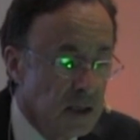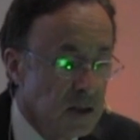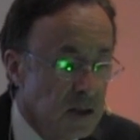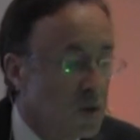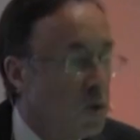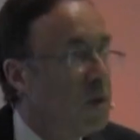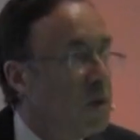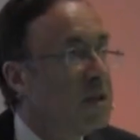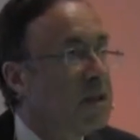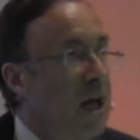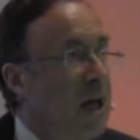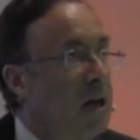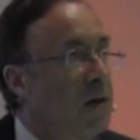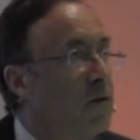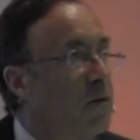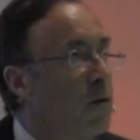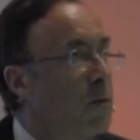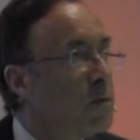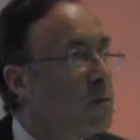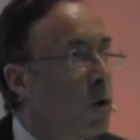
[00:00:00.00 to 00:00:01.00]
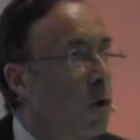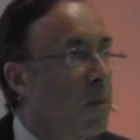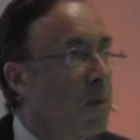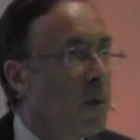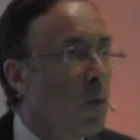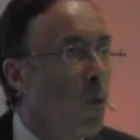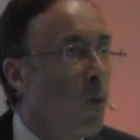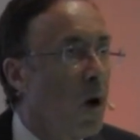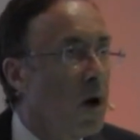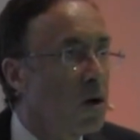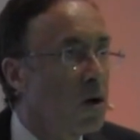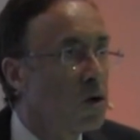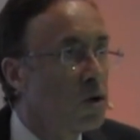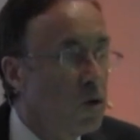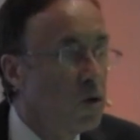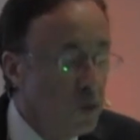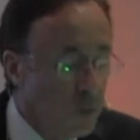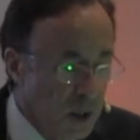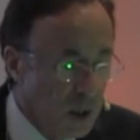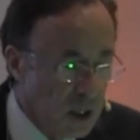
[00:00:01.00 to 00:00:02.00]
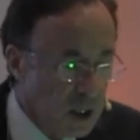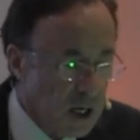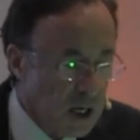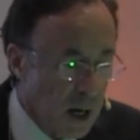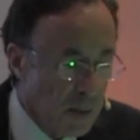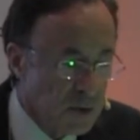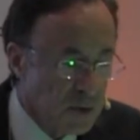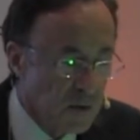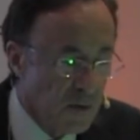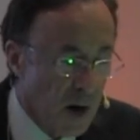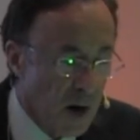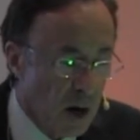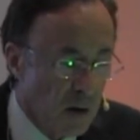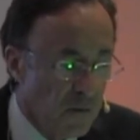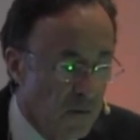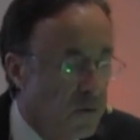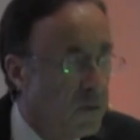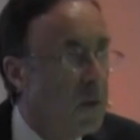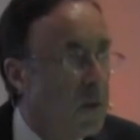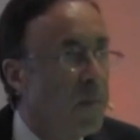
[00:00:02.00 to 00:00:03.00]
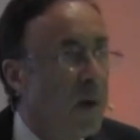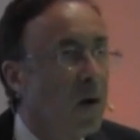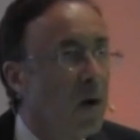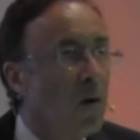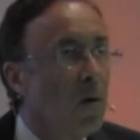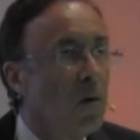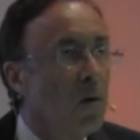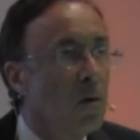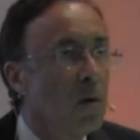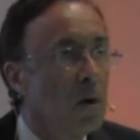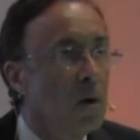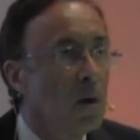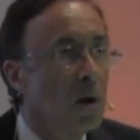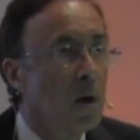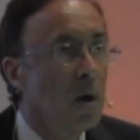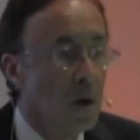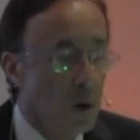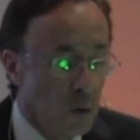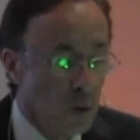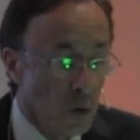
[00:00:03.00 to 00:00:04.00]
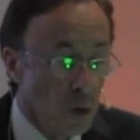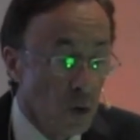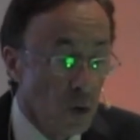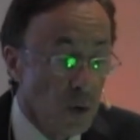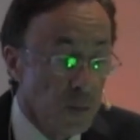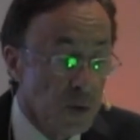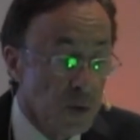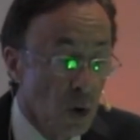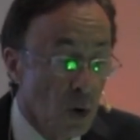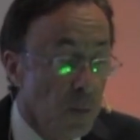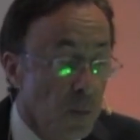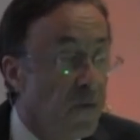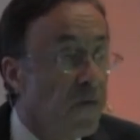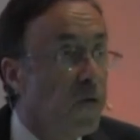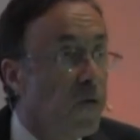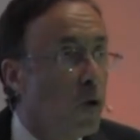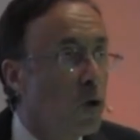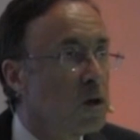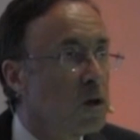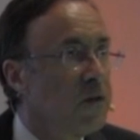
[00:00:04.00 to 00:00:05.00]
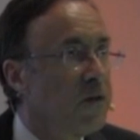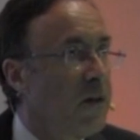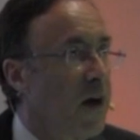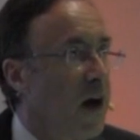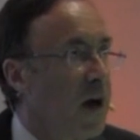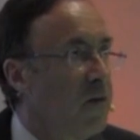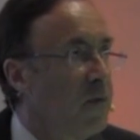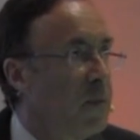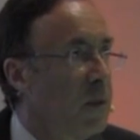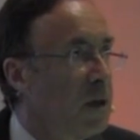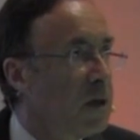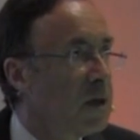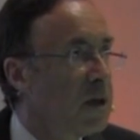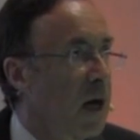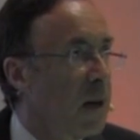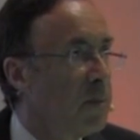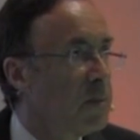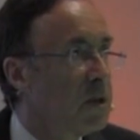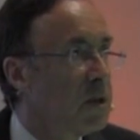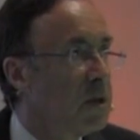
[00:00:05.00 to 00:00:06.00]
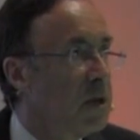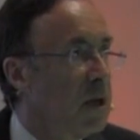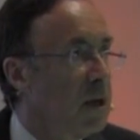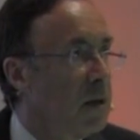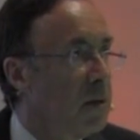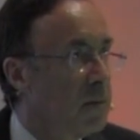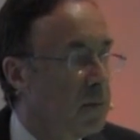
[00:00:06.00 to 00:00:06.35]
So instead of absorbing 1 or 2 milligrams of iron from the bowel, you'll absorb 4 to 5 milligrams a day.